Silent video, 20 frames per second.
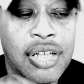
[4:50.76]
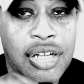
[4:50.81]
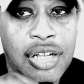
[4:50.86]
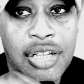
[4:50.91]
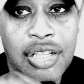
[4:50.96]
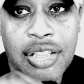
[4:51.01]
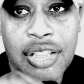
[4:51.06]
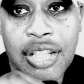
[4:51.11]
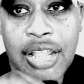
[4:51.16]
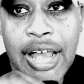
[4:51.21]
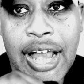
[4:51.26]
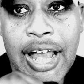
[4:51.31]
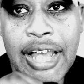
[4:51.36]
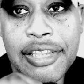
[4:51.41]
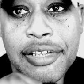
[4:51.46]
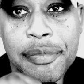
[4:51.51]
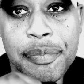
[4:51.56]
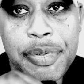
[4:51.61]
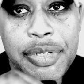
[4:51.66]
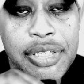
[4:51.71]
A
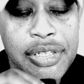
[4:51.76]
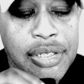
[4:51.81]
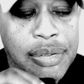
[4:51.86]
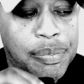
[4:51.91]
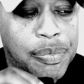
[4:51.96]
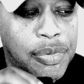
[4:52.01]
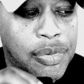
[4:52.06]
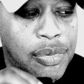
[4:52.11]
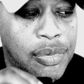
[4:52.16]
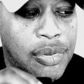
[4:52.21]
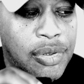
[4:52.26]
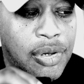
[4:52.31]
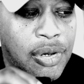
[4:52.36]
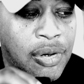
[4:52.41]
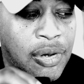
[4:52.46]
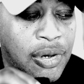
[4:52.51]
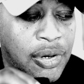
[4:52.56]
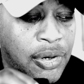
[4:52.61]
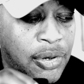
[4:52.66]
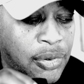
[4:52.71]
lot of people
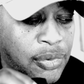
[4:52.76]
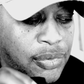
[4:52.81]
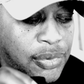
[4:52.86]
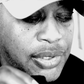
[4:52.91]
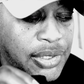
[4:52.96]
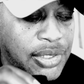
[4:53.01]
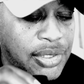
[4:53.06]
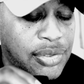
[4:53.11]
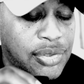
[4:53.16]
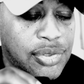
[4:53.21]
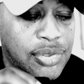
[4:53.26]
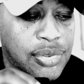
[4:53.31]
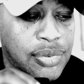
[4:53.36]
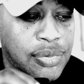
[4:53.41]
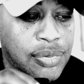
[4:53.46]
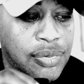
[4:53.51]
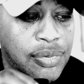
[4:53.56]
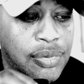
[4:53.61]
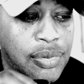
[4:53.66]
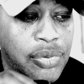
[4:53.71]
are going
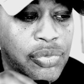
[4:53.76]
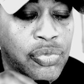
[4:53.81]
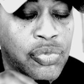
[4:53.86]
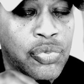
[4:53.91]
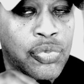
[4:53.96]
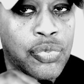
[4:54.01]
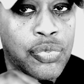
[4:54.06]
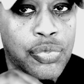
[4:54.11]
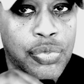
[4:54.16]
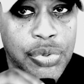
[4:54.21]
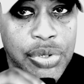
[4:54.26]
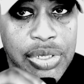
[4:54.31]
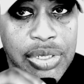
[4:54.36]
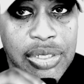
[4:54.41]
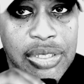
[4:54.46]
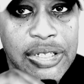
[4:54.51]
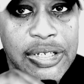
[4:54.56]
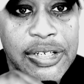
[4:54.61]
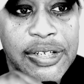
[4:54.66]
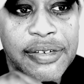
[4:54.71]
to
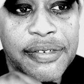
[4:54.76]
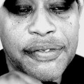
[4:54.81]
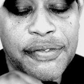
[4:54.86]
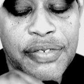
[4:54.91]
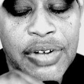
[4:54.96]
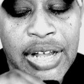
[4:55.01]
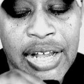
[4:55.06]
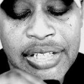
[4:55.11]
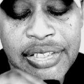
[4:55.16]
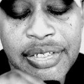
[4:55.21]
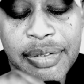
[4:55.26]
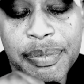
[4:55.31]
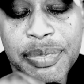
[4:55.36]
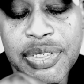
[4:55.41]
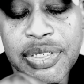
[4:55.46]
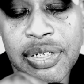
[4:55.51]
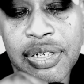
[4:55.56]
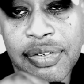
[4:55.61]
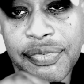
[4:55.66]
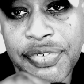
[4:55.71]
really find
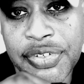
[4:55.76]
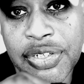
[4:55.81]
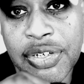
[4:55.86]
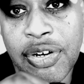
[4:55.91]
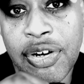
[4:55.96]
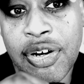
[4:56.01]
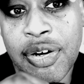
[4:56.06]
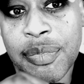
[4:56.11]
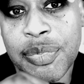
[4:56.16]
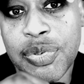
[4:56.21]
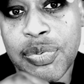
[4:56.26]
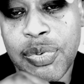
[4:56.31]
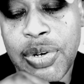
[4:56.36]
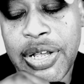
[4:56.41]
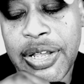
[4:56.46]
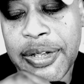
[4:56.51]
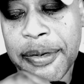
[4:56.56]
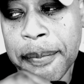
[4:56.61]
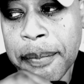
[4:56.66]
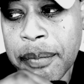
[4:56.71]
themselves in harm's
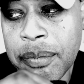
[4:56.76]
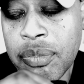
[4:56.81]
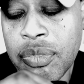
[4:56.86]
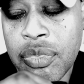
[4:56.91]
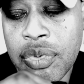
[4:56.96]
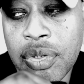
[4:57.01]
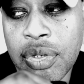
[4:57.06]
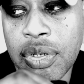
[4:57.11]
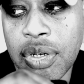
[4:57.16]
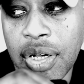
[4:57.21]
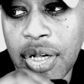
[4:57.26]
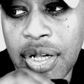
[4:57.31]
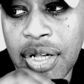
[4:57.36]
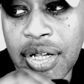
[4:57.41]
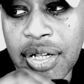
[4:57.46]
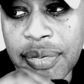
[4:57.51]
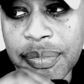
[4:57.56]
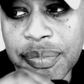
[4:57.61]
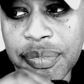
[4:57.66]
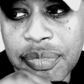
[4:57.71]
way.
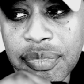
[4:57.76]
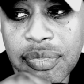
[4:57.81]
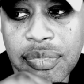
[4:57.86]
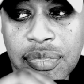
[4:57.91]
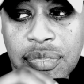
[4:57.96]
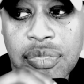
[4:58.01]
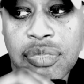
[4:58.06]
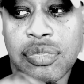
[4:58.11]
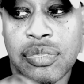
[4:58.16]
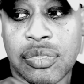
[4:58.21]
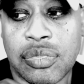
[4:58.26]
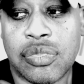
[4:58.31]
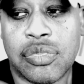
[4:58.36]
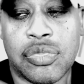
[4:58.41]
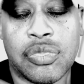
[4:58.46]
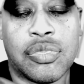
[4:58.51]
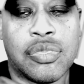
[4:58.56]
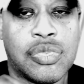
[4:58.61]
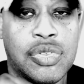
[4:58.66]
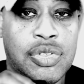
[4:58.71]
Um,
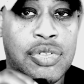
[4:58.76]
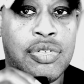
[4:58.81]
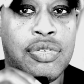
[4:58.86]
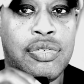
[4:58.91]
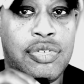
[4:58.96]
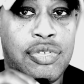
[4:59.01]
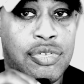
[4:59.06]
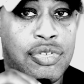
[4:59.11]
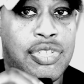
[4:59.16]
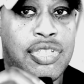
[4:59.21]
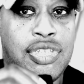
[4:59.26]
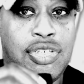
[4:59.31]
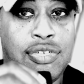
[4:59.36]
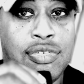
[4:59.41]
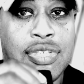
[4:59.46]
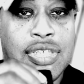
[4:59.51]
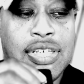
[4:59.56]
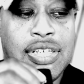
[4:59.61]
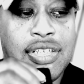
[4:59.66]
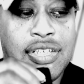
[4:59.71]
you, you,
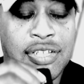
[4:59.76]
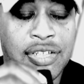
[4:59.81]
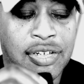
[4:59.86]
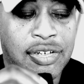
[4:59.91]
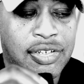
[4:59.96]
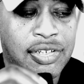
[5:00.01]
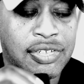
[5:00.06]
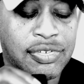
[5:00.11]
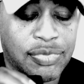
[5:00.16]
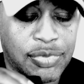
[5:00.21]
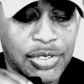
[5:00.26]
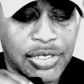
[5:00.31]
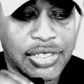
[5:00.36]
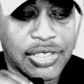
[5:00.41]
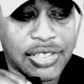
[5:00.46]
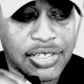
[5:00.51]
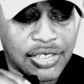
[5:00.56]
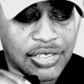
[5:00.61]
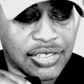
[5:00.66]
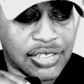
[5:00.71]
you think, you know, because one of
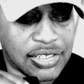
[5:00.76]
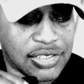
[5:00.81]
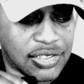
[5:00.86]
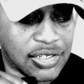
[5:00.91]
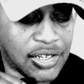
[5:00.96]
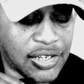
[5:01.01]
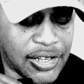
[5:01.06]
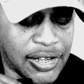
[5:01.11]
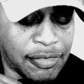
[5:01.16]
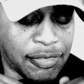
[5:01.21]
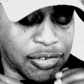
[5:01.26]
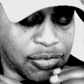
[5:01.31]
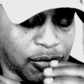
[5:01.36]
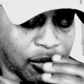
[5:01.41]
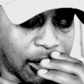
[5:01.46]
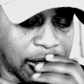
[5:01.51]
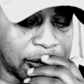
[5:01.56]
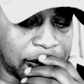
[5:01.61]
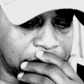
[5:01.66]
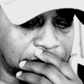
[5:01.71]
the things I saw, I was
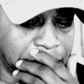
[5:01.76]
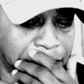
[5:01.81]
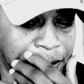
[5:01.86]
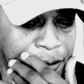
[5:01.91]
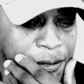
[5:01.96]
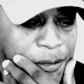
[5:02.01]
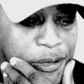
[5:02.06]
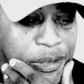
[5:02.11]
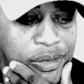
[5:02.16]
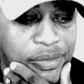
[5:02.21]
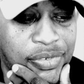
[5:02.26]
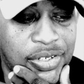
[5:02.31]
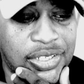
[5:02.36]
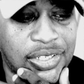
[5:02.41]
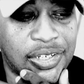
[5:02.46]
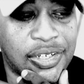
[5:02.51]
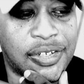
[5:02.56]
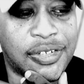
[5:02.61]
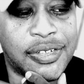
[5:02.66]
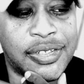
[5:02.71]
watching a YouTube
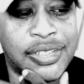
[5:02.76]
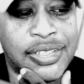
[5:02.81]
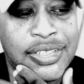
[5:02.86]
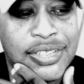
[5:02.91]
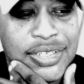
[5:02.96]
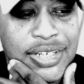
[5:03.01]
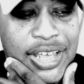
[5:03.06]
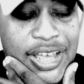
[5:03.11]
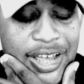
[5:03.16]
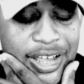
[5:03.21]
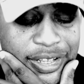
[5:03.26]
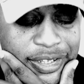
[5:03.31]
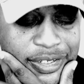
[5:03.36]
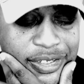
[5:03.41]
video, and this guy,